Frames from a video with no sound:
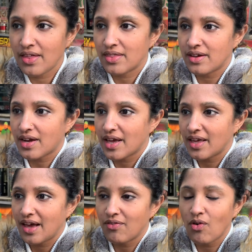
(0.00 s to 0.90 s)
They
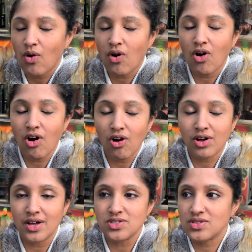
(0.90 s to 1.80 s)
have all
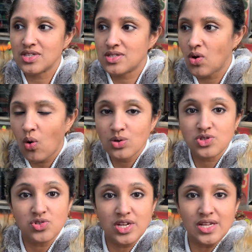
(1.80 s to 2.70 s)
kinds. This whole
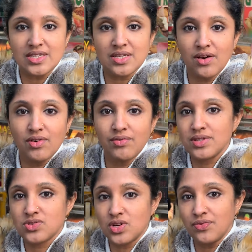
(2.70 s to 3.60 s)
street is covered
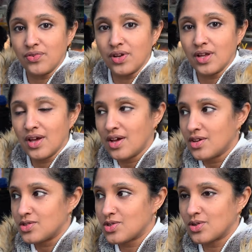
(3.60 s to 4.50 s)
with street food.
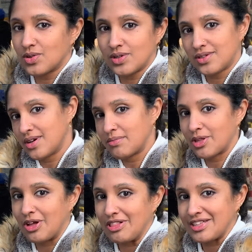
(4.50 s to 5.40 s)
So come
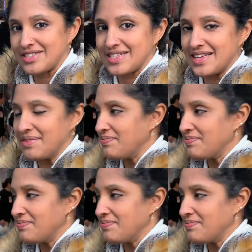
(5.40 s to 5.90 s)
along, let's see.